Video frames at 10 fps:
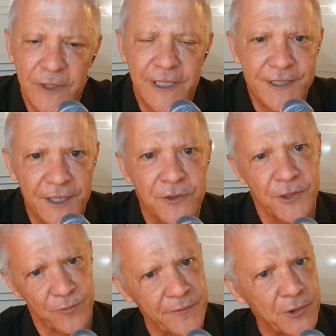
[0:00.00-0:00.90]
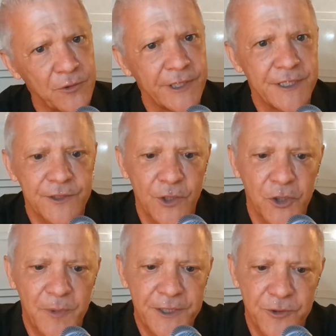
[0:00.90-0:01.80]
like sales and revenue leads and
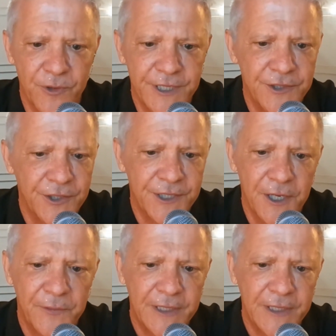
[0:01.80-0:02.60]
talk about strategic stuff.